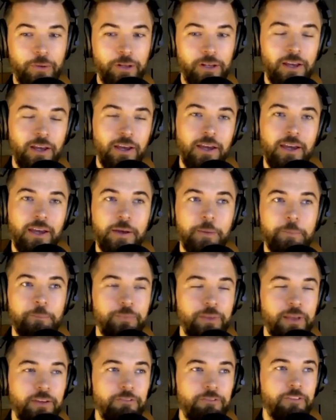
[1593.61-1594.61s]
But
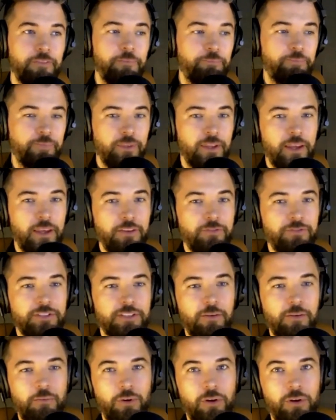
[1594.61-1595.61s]
if
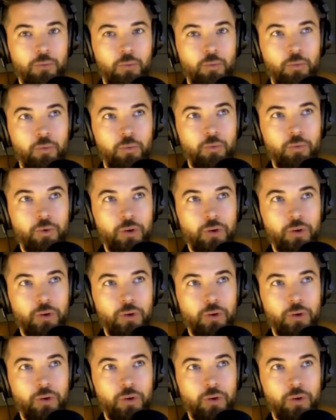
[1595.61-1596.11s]
someone,